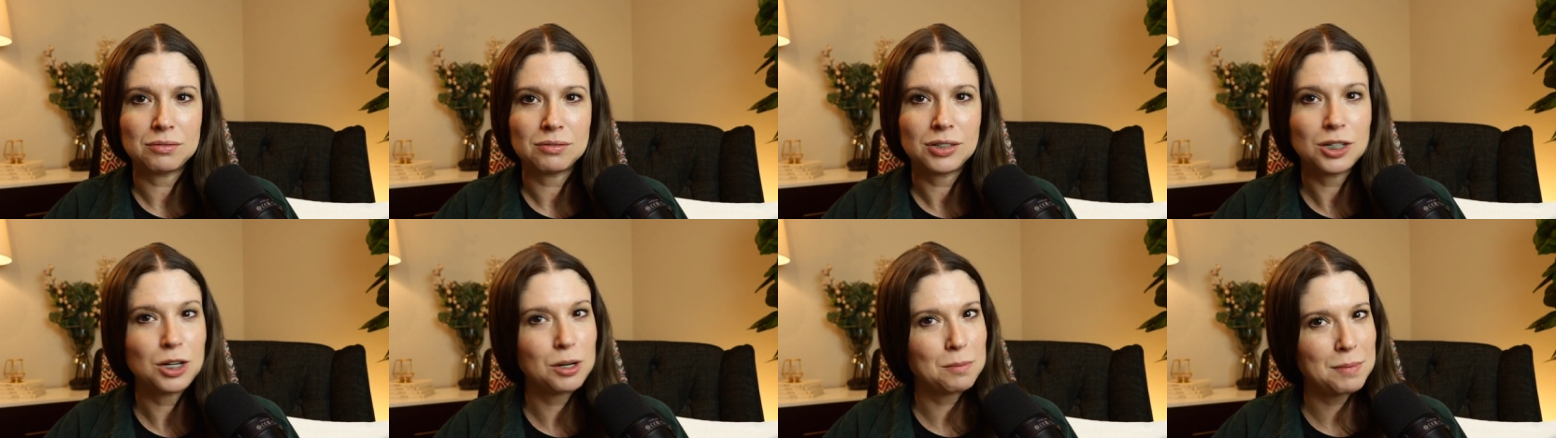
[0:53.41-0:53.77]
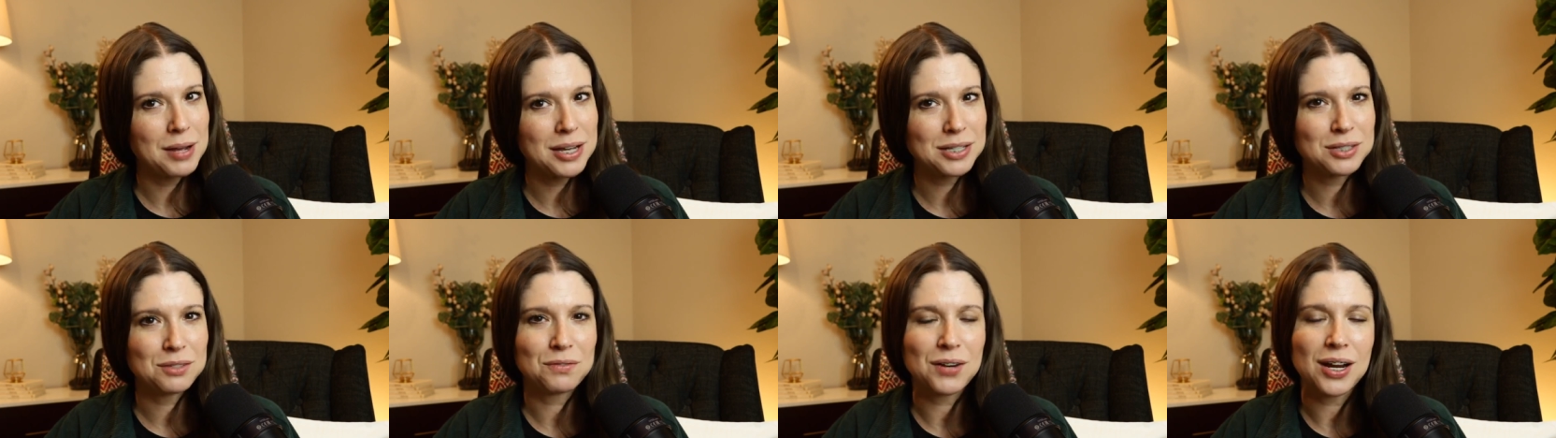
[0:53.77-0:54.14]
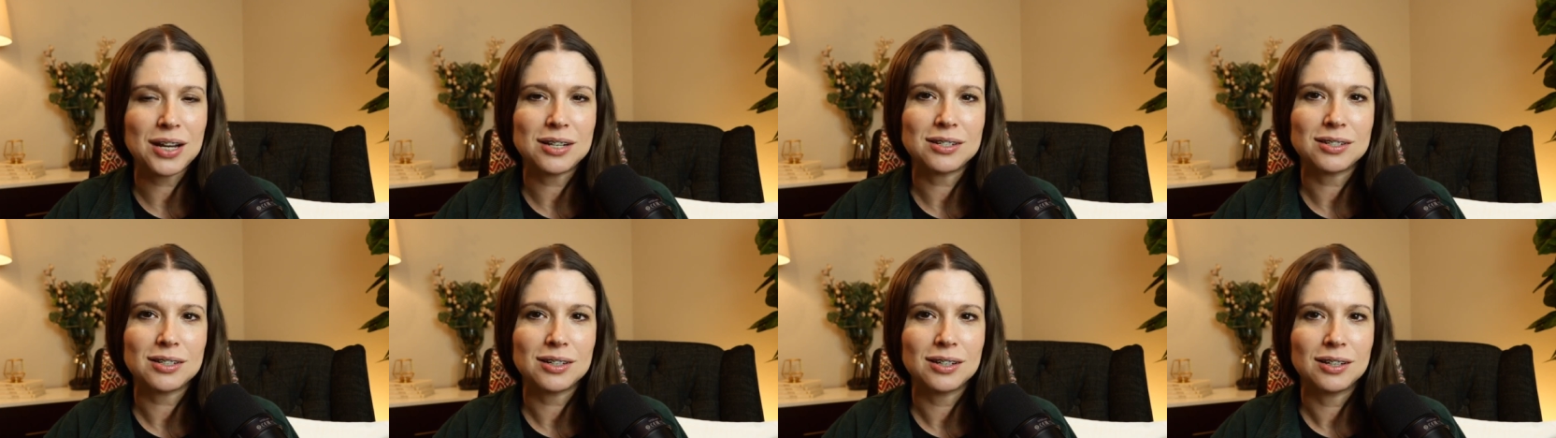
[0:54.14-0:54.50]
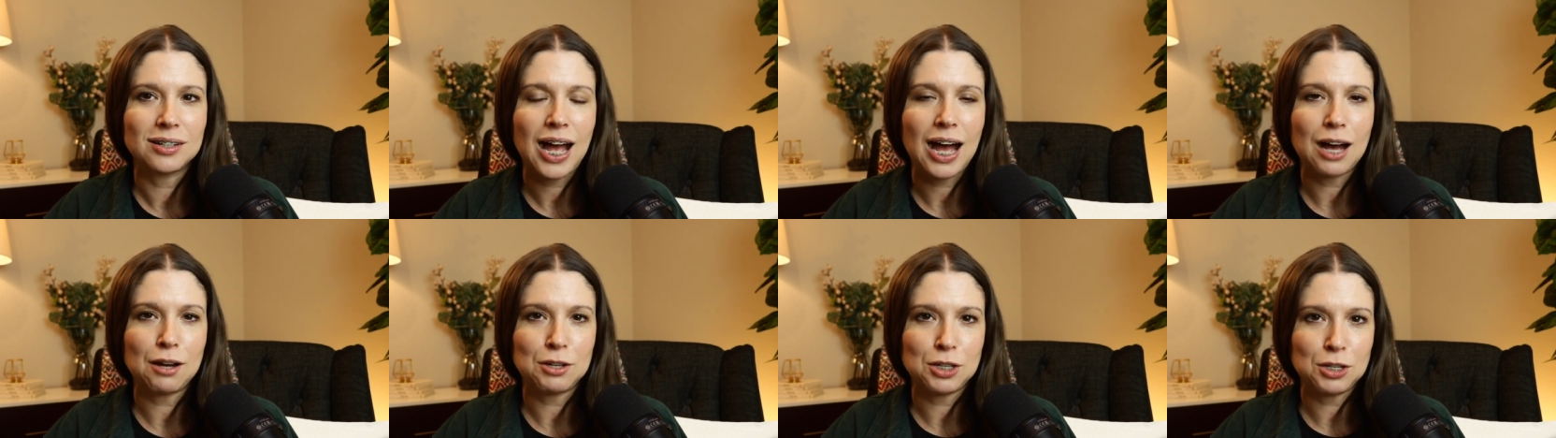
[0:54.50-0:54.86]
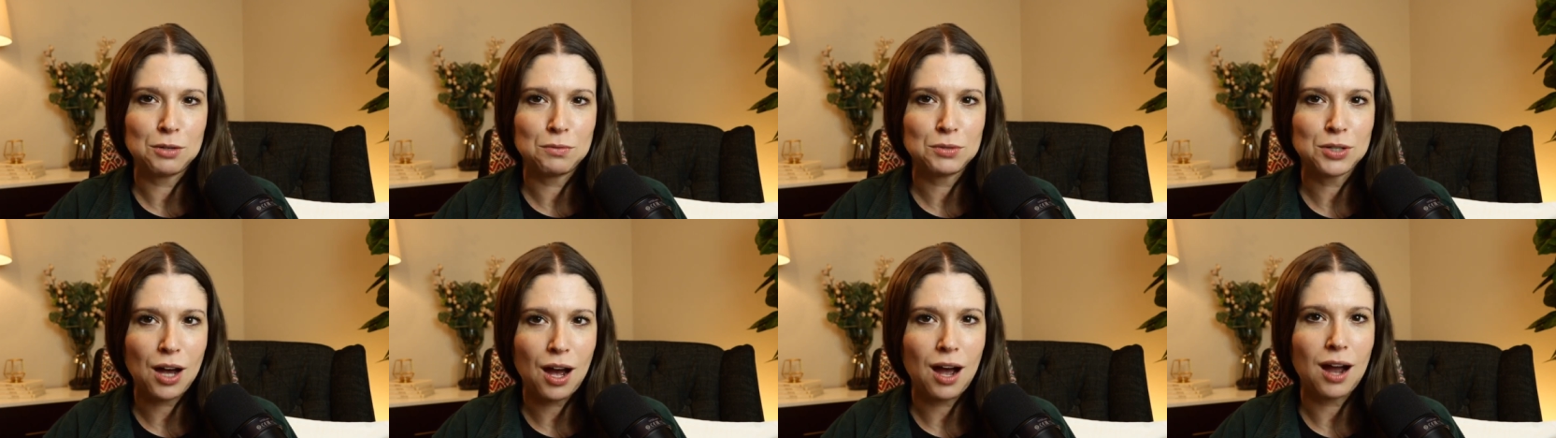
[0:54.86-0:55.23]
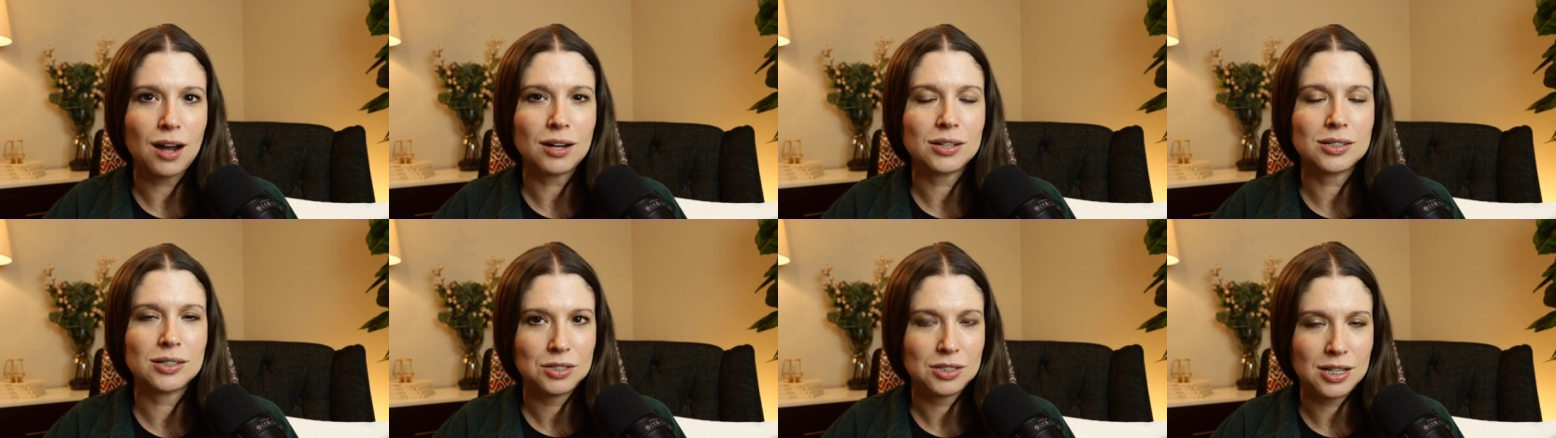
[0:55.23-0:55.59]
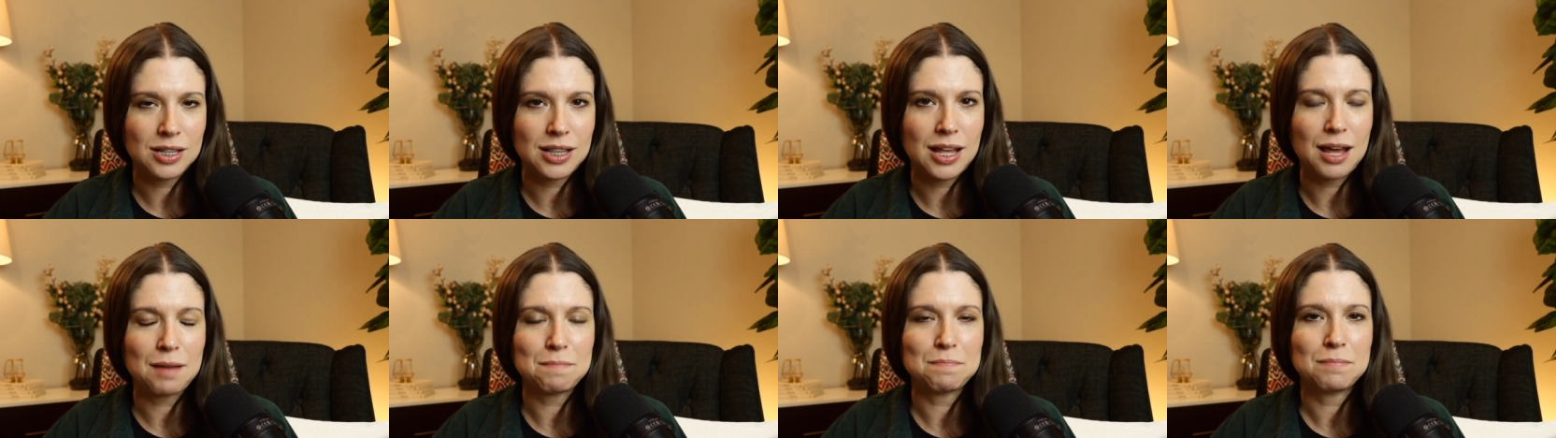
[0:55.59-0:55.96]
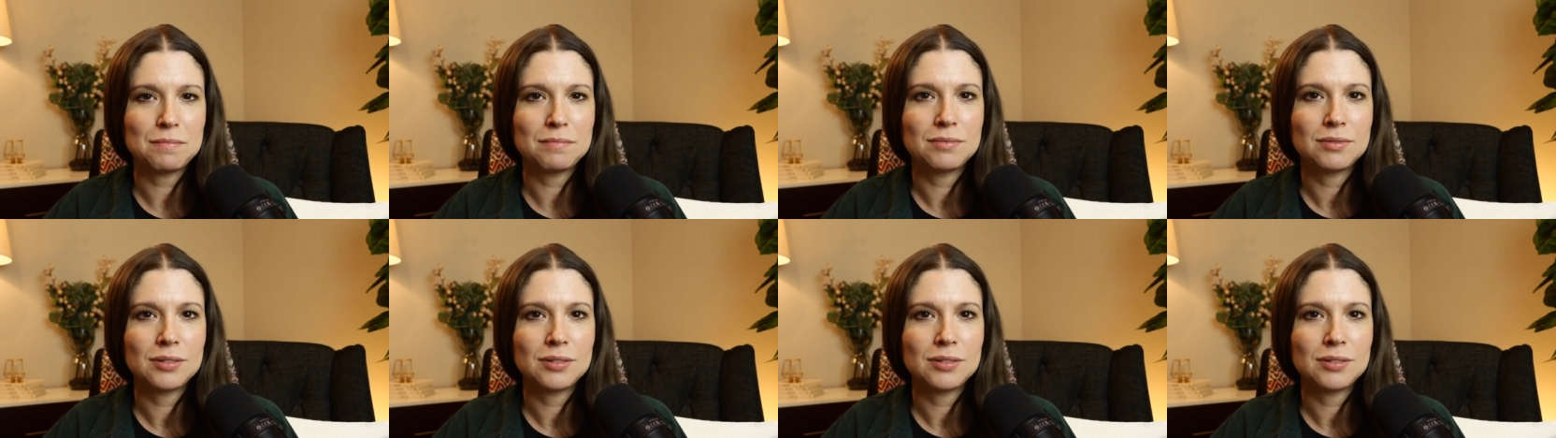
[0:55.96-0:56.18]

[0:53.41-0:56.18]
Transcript: your best friend, how you talked to them,